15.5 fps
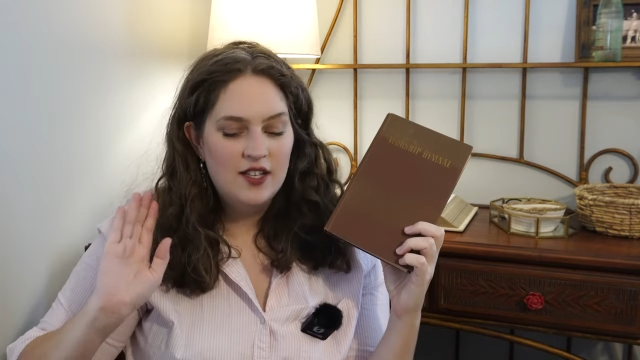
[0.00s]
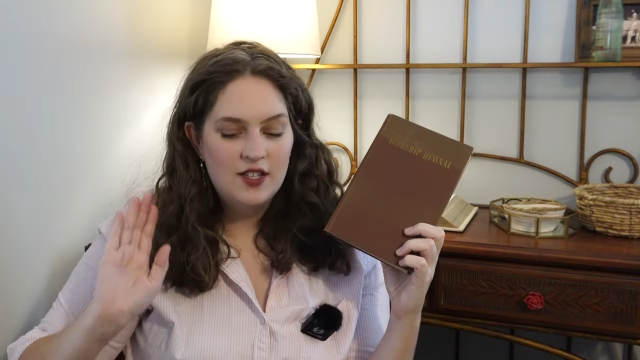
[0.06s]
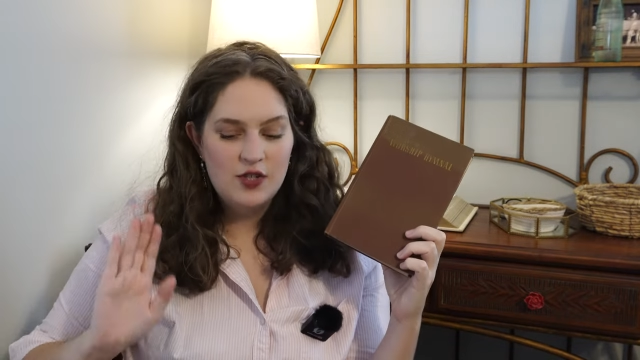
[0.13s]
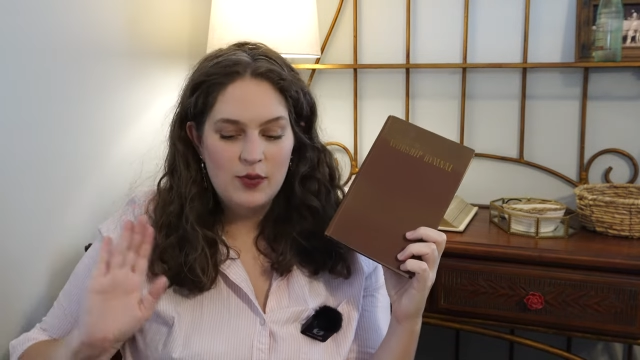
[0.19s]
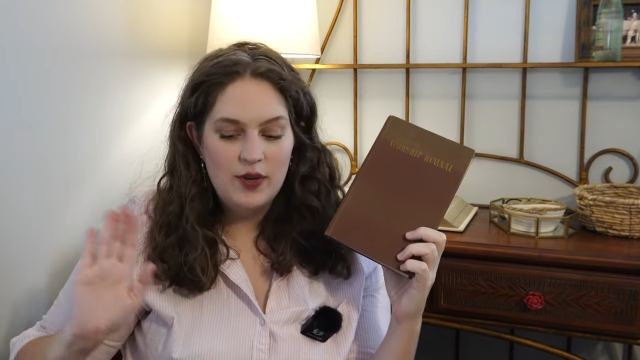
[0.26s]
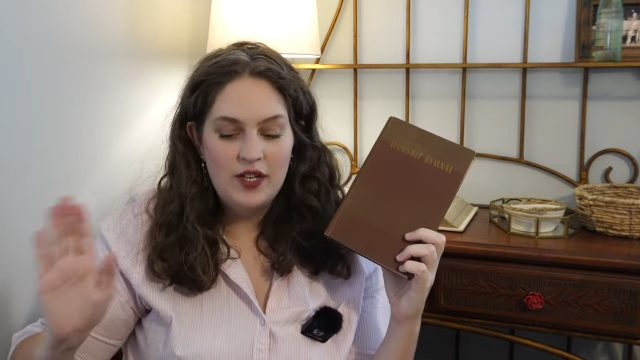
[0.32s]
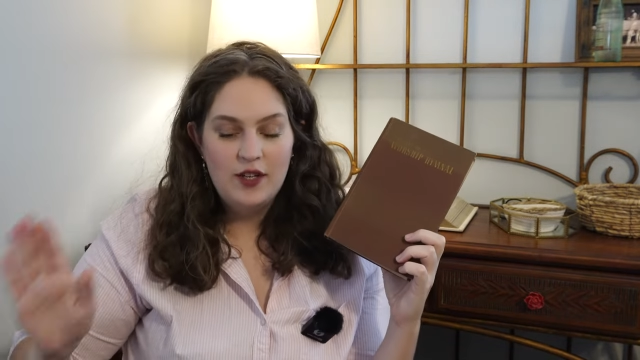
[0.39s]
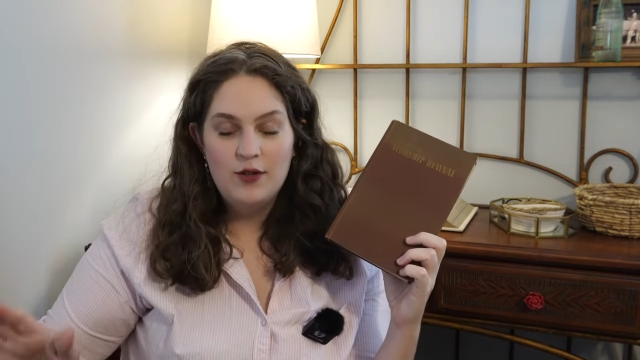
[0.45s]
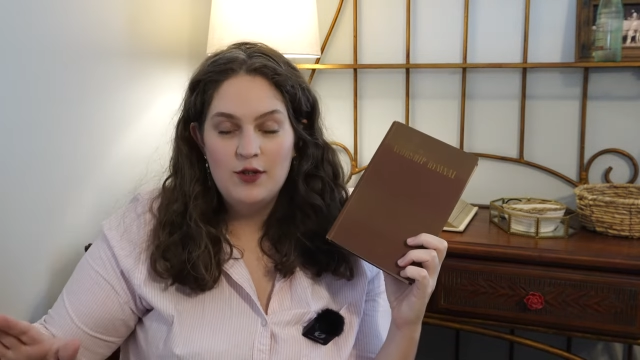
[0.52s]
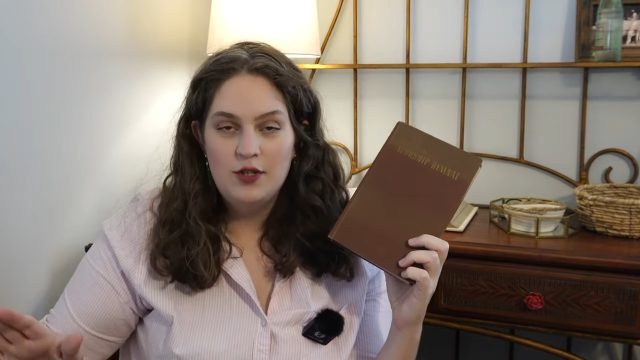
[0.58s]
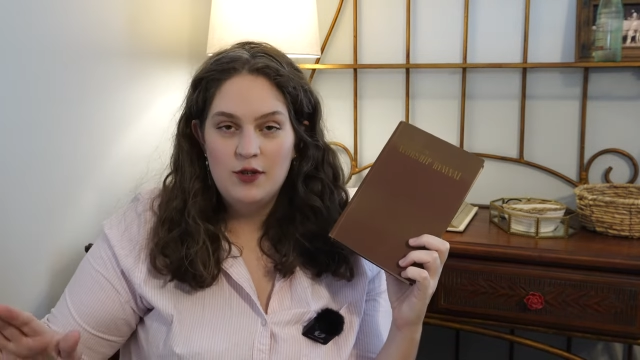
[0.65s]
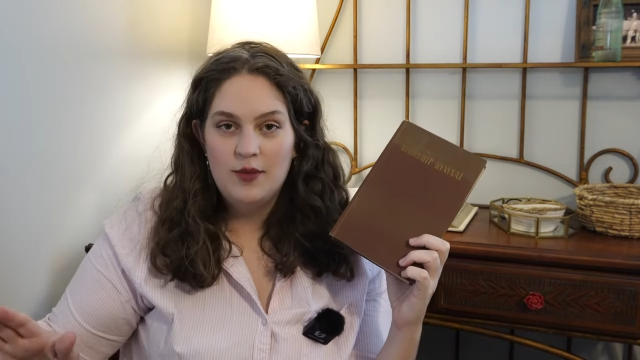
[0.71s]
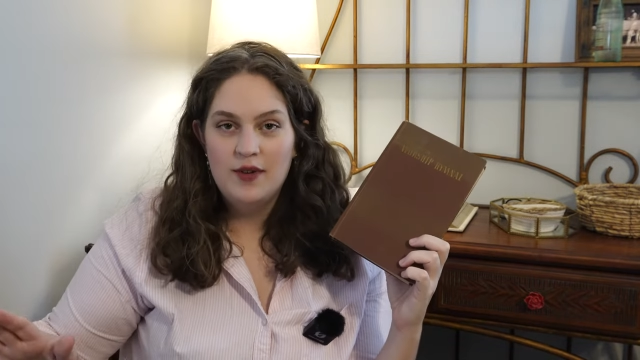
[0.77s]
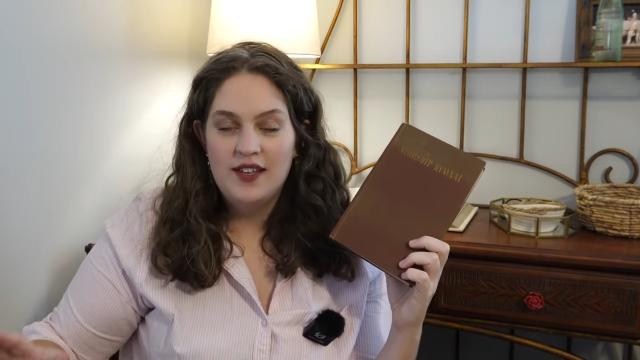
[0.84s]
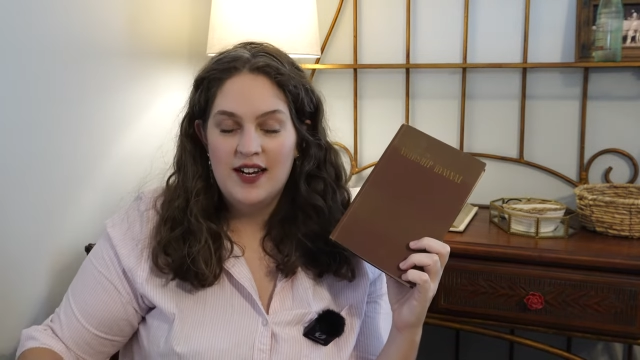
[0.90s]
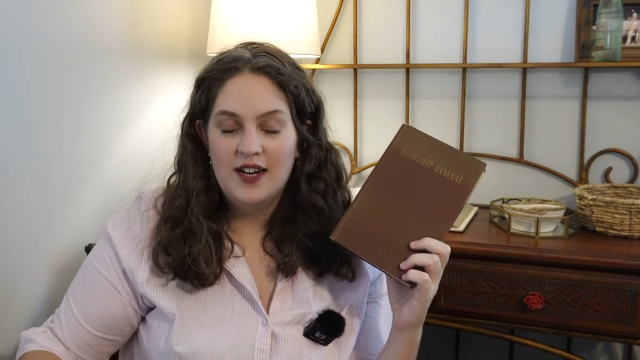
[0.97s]
sweet
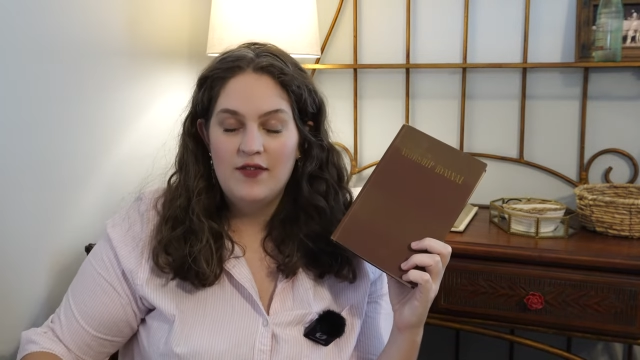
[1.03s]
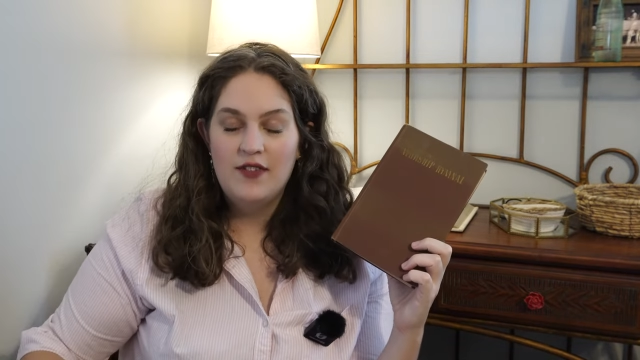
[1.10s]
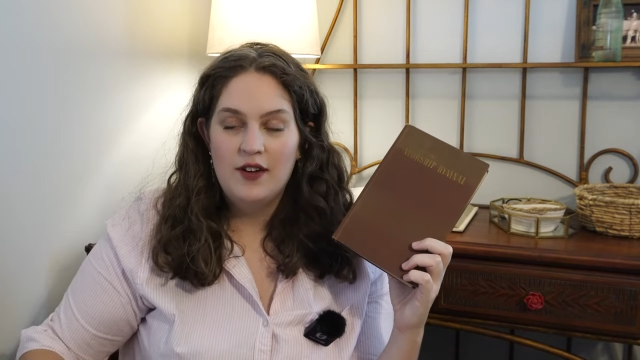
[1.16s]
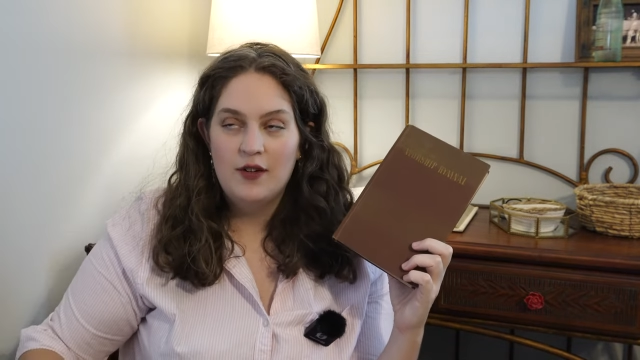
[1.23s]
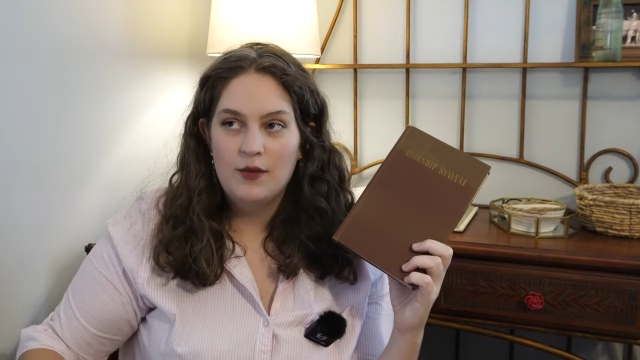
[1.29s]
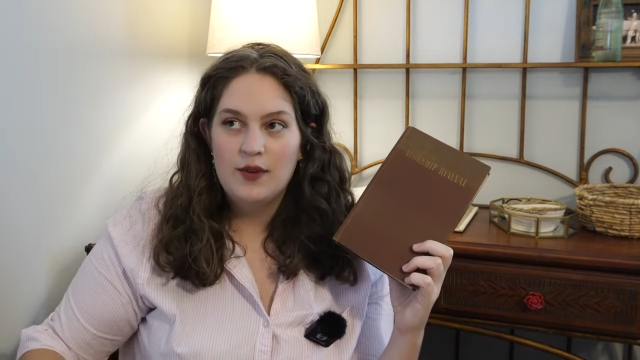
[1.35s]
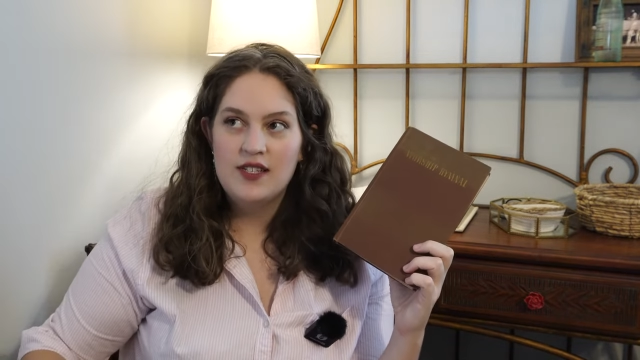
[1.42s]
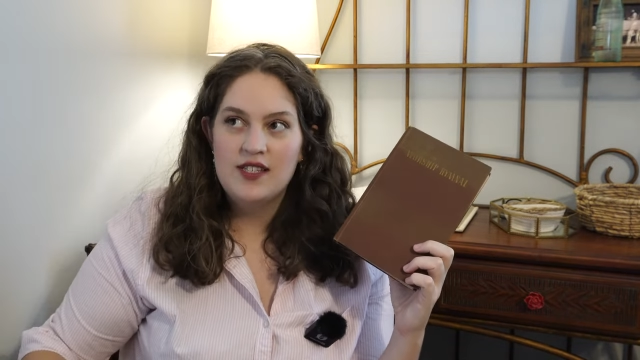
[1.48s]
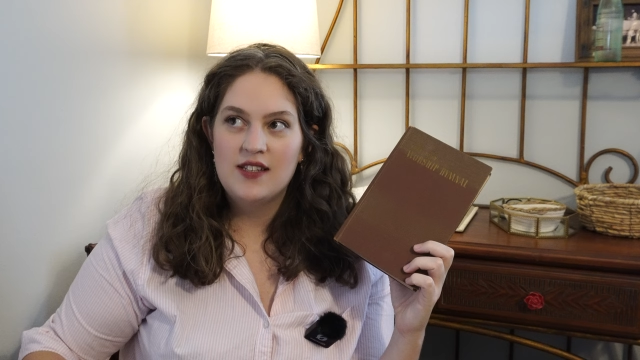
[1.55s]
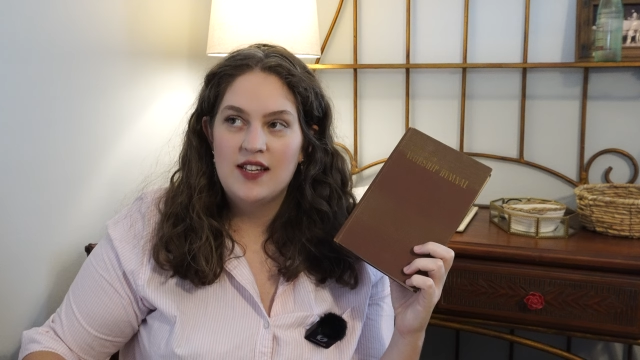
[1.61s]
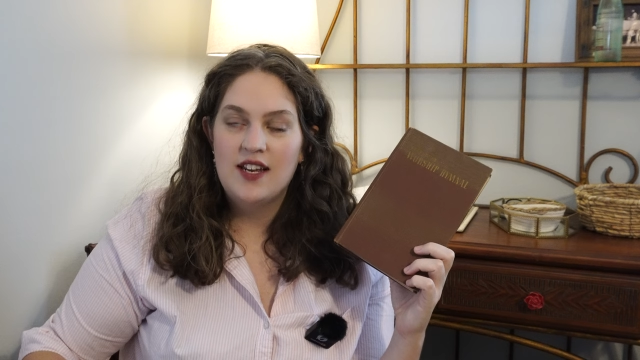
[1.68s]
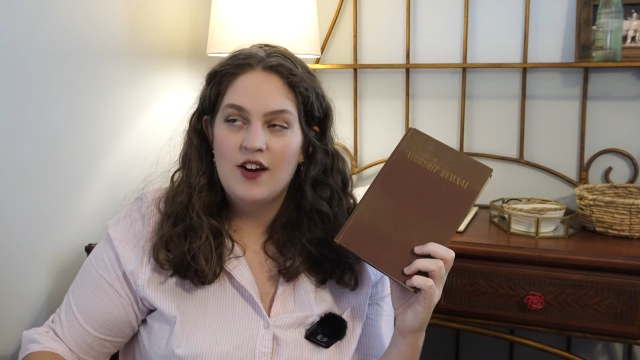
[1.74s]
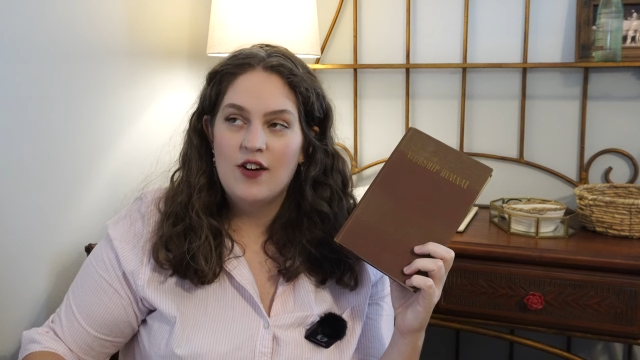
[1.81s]
YouTuber that I found recently.